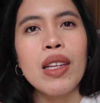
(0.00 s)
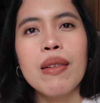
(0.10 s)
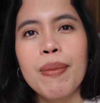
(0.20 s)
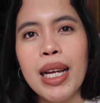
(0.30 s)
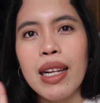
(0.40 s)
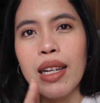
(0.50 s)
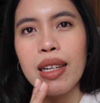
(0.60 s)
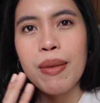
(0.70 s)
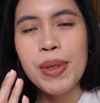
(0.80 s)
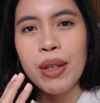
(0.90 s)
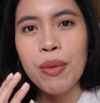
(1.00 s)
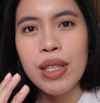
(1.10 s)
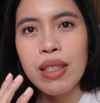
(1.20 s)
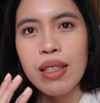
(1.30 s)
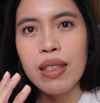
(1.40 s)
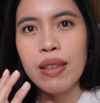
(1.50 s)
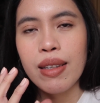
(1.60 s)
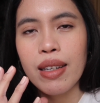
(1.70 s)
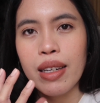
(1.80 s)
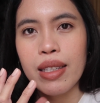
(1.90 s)

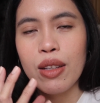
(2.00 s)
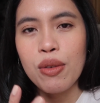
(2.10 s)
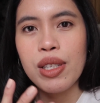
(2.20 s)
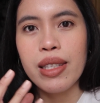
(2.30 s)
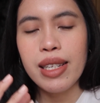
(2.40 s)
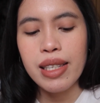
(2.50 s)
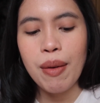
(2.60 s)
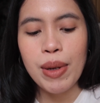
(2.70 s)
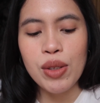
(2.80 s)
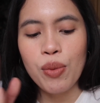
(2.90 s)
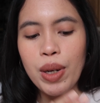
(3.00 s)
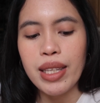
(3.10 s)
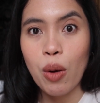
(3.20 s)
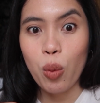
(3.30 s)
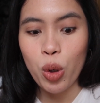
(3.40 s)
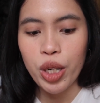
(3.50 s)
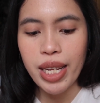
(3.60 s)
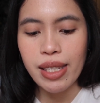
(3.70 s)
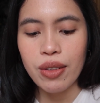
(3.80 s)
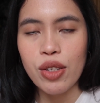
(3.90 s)
the same as what I wore
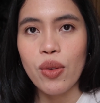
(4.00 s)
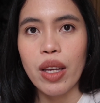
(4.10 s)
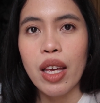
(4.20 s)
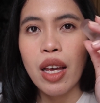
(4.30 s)
yesterday, so I